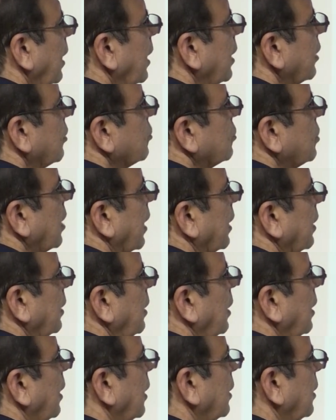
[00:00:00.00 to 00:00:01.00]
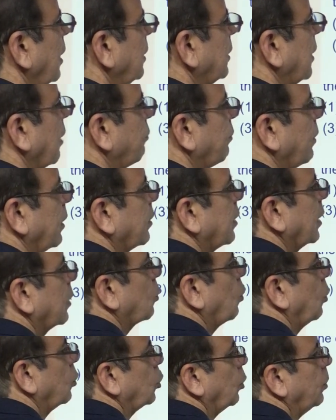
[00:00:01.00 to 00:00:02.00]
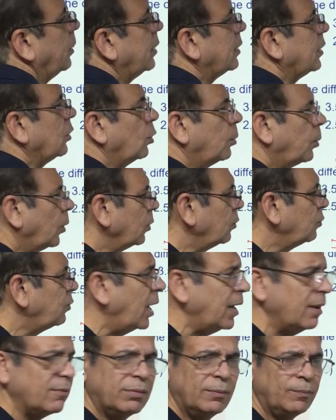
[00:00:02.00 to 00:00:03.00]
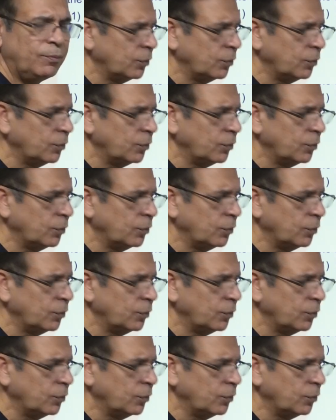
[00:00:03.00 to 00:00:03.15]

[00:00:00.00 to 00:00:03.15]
is 10, the difference is going to be 0.5.